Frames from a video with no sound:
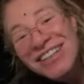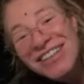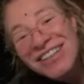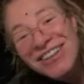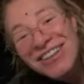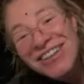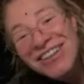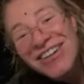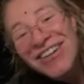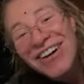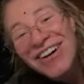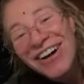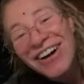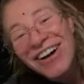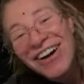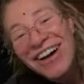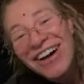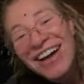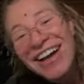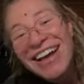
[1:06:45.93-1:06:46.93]

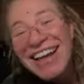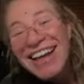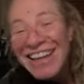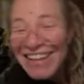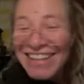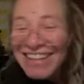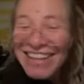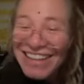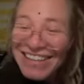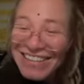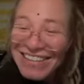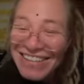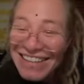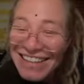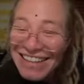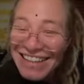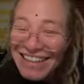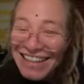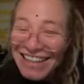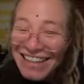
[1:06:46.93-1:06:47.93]
you know,
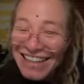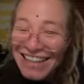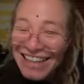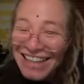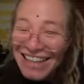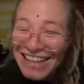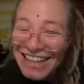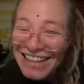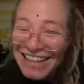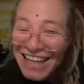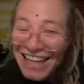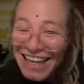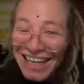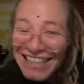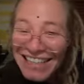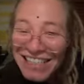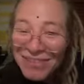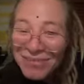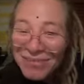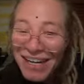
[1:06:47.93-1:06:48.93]
like they
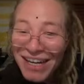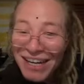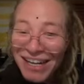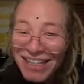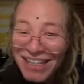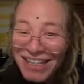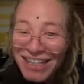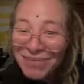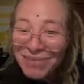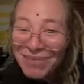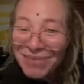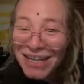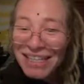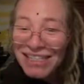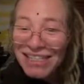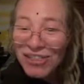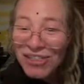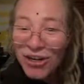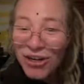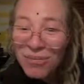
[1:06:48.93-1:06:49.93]
admire a
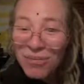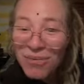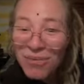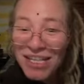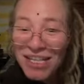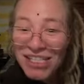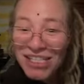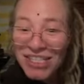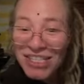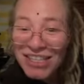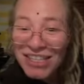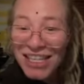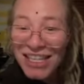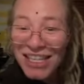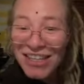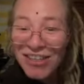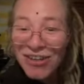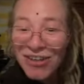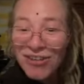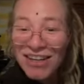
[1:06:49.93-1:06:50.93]
man so much and
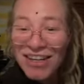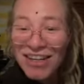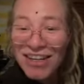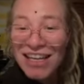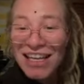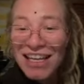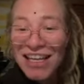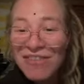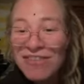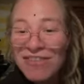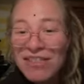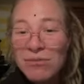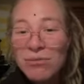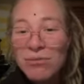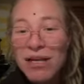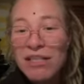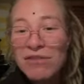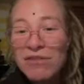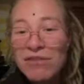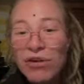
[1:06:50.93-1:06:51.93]
they don't give
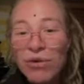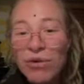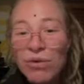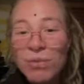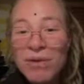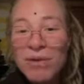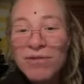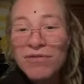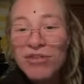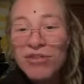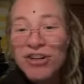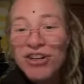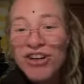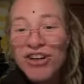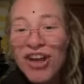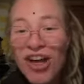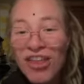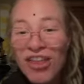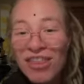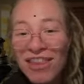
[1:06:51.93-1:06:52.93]
space for a woman for
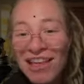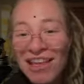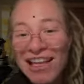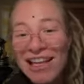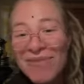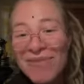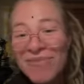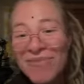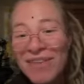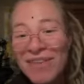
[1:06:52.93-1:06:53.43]
nothing.